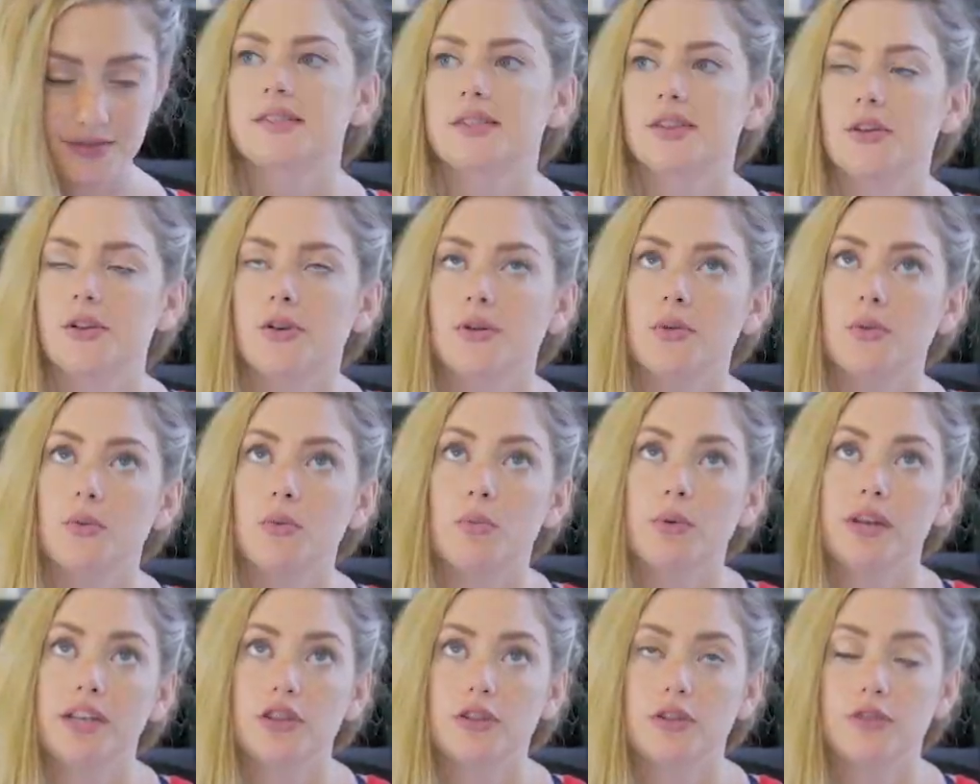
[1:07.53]
So
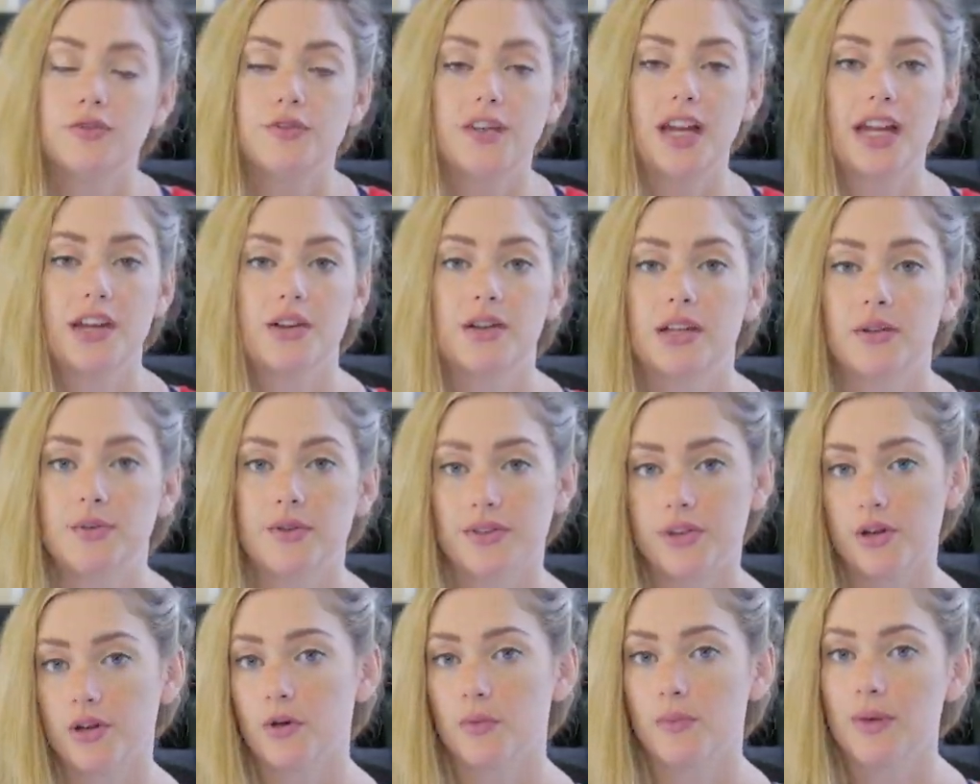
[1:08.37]
when you're firing
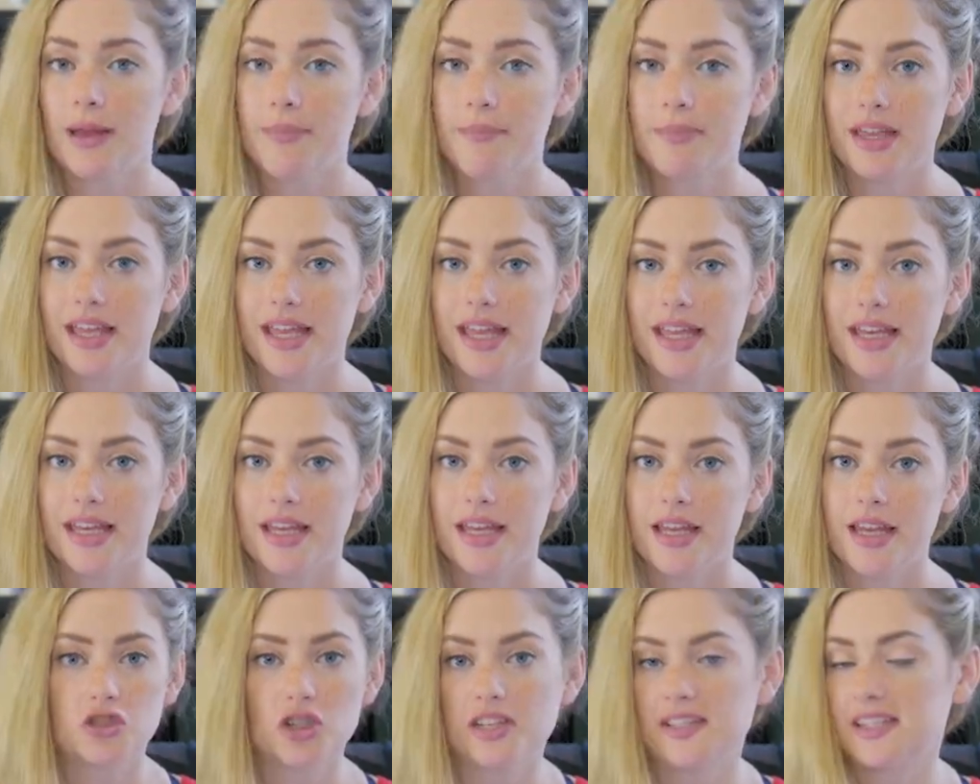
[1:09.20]
with her
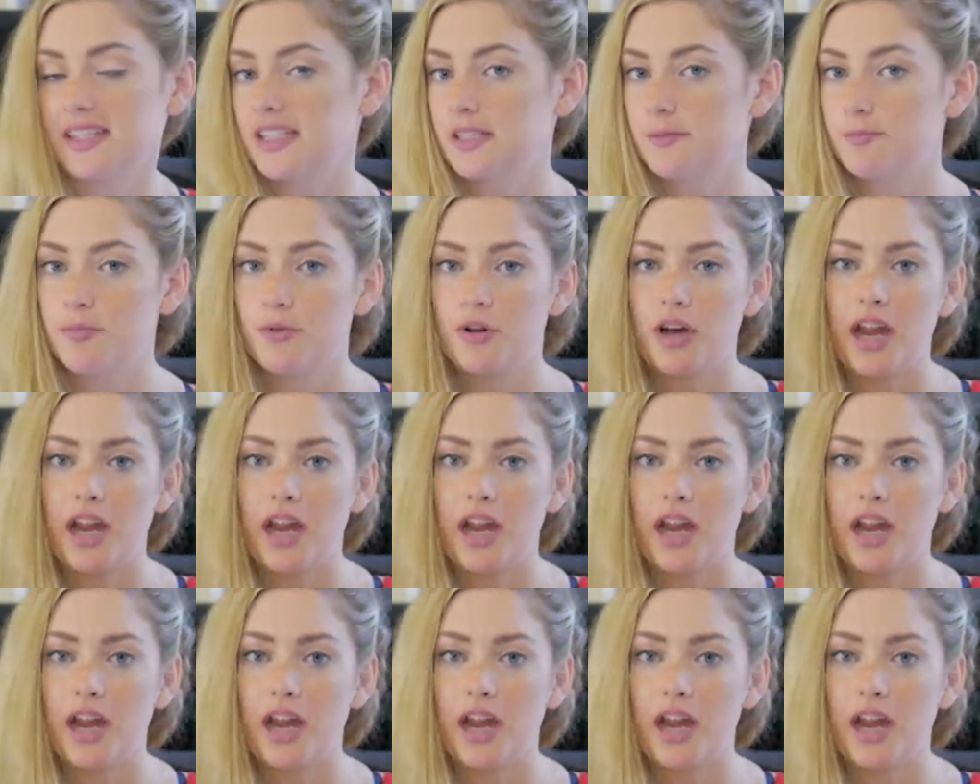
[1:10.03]
weapon, just